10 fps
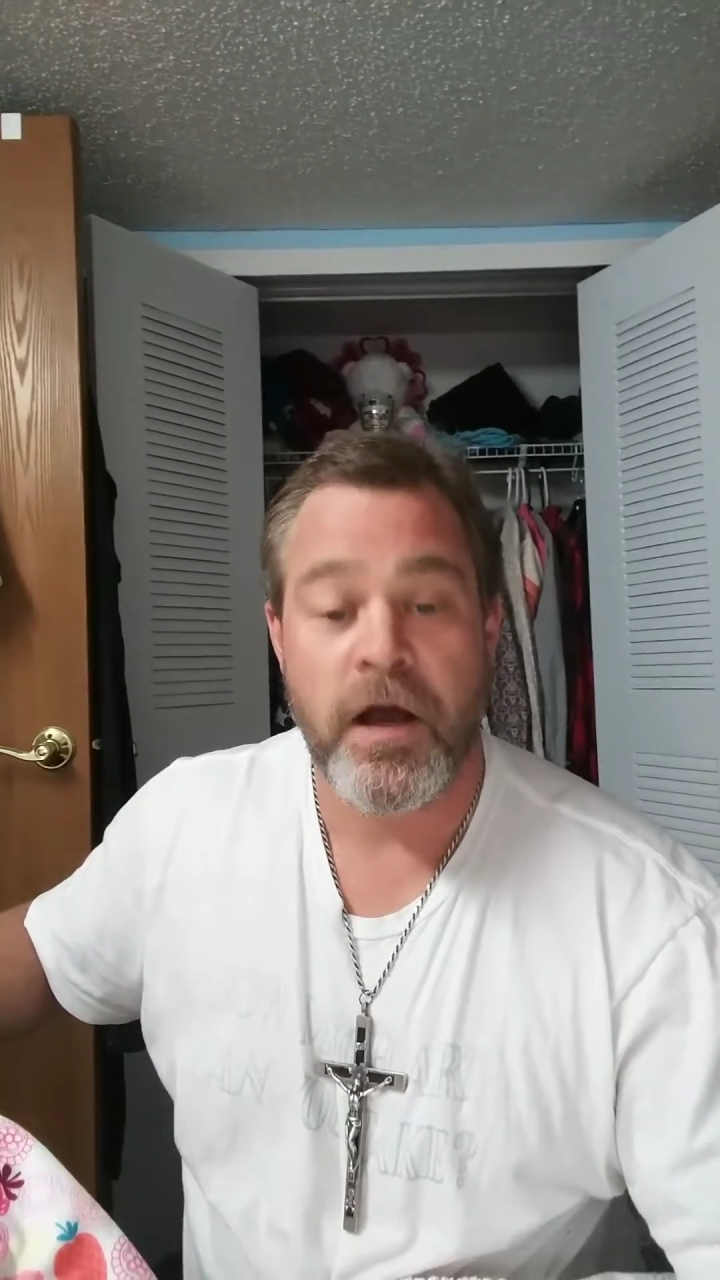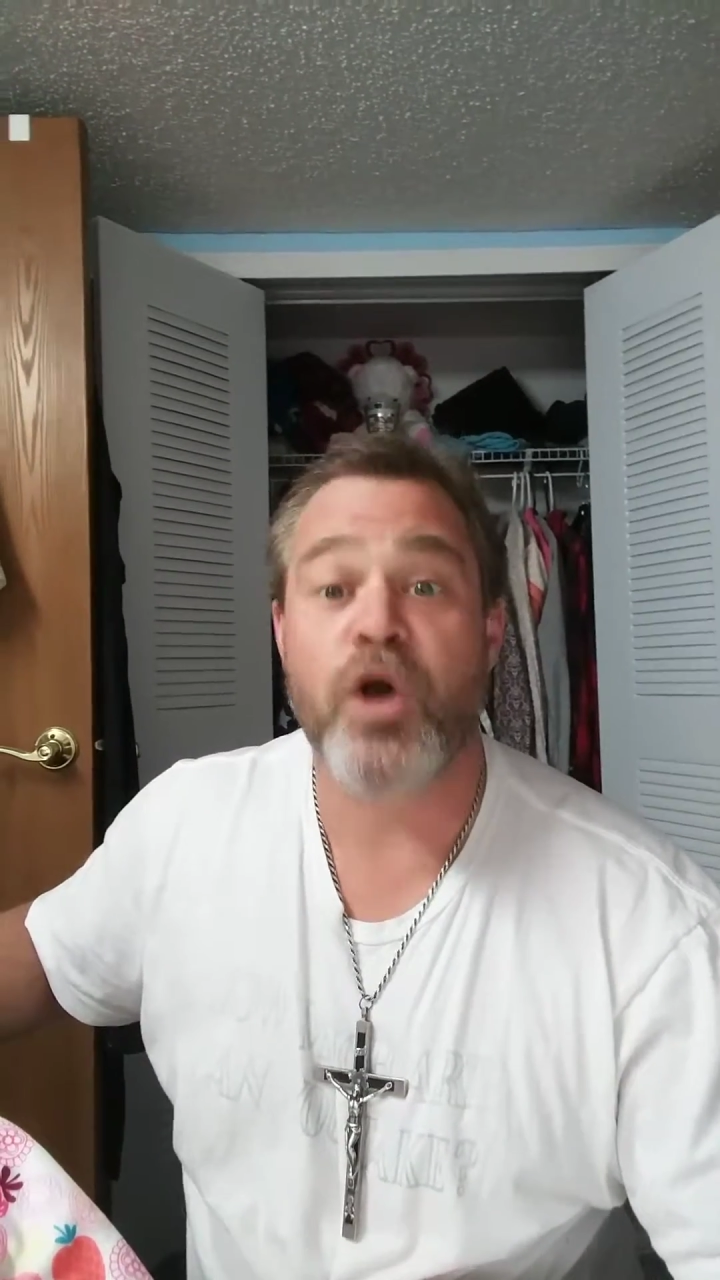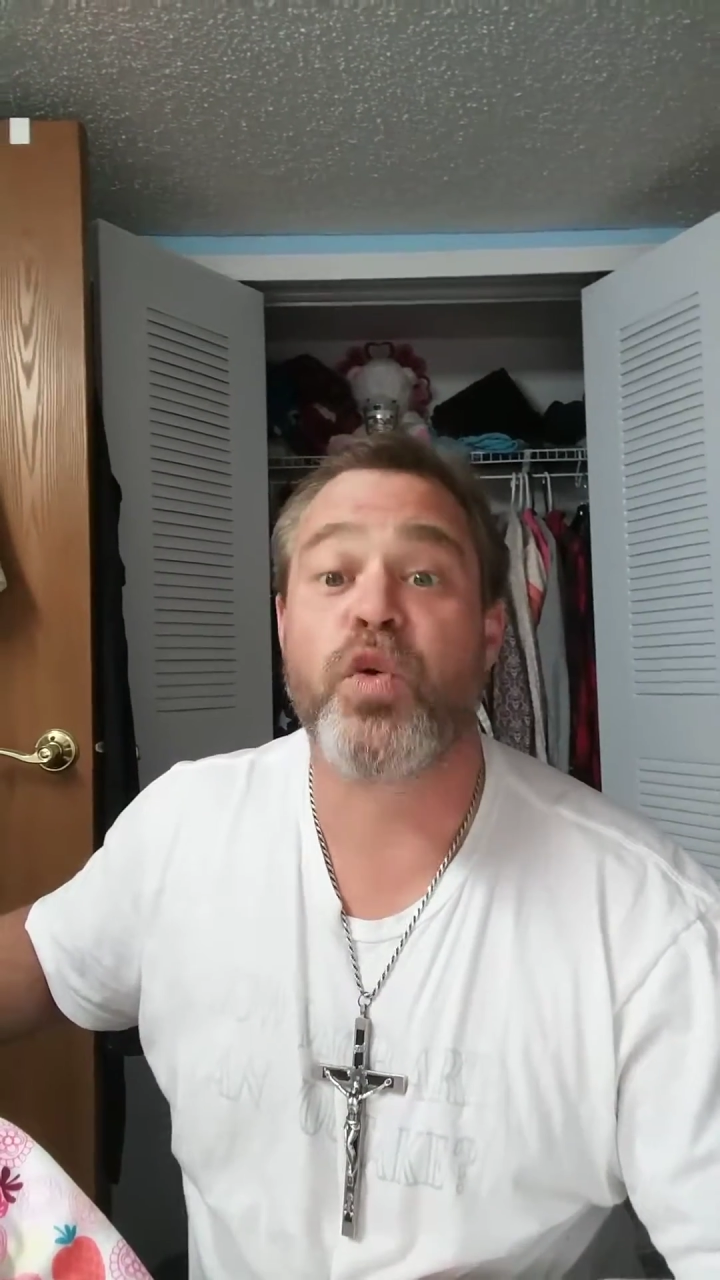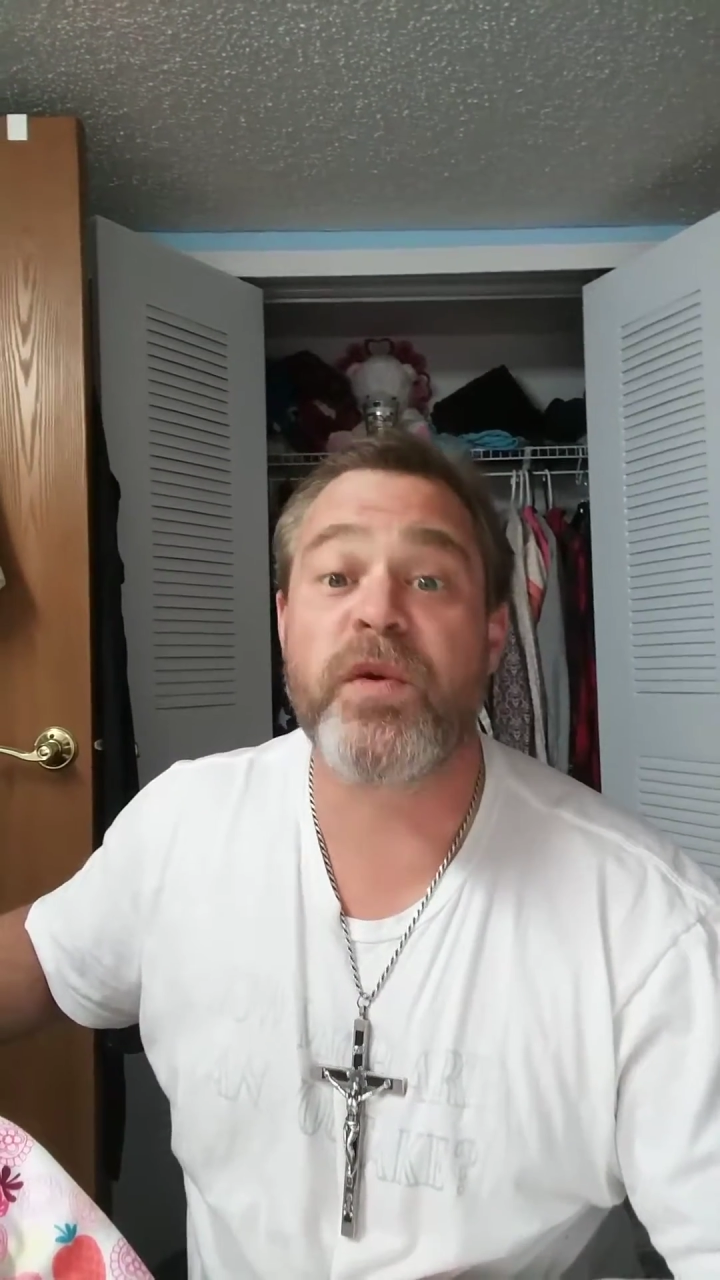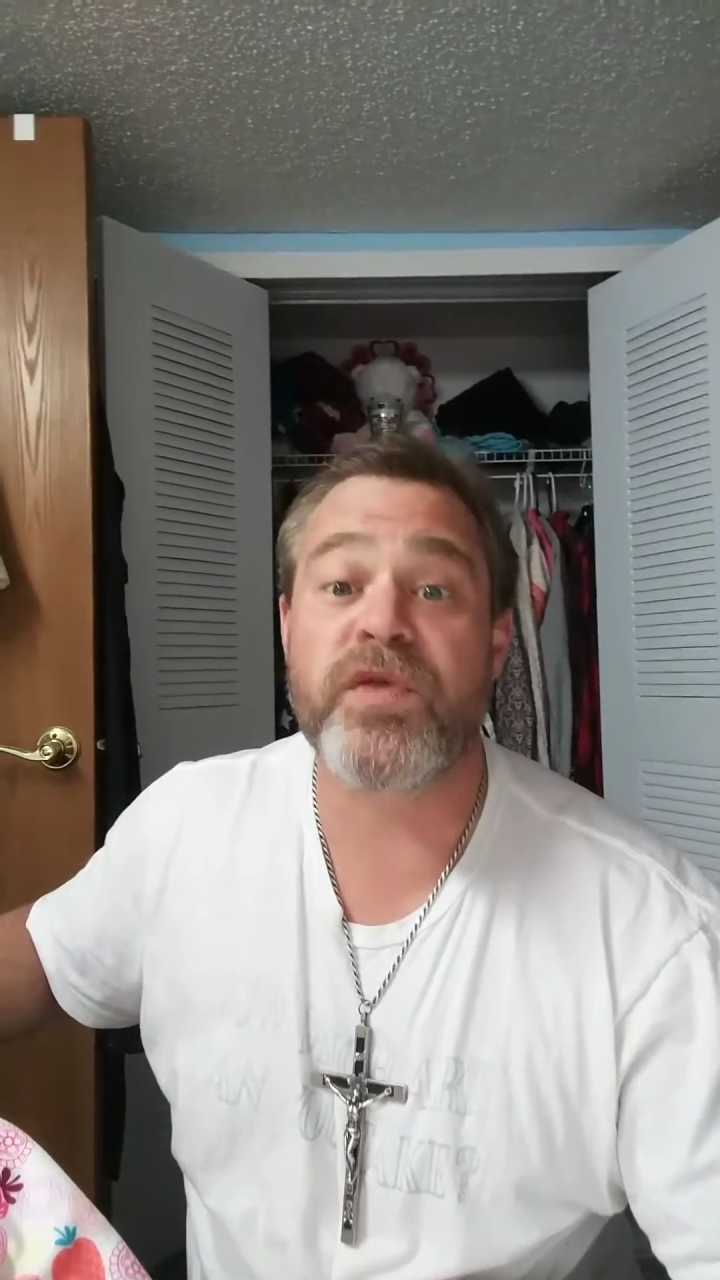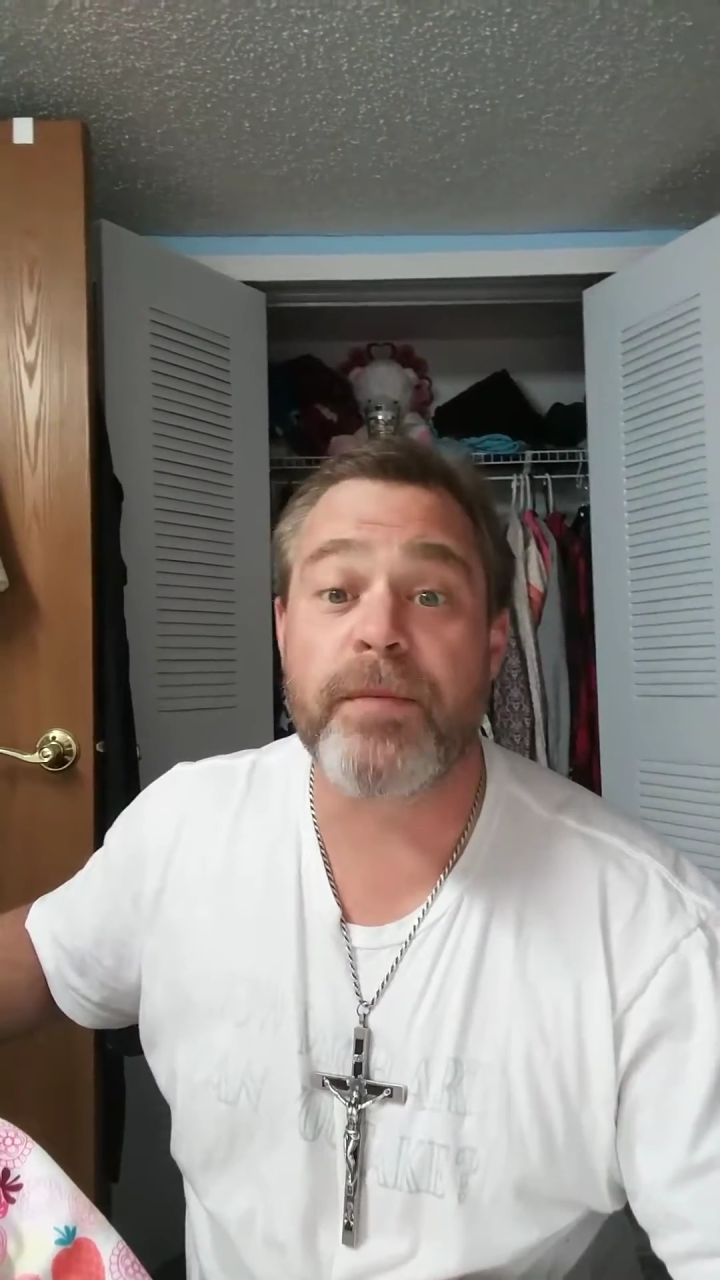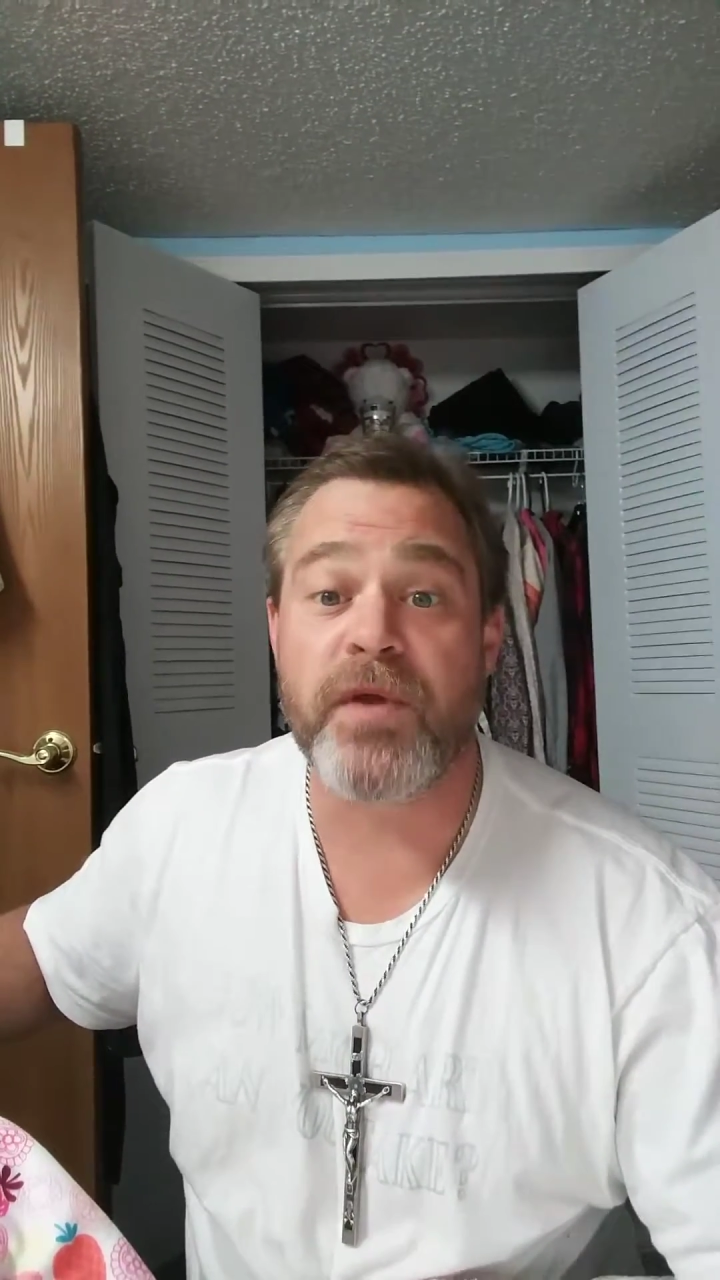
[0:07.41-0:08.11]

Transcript: agree with the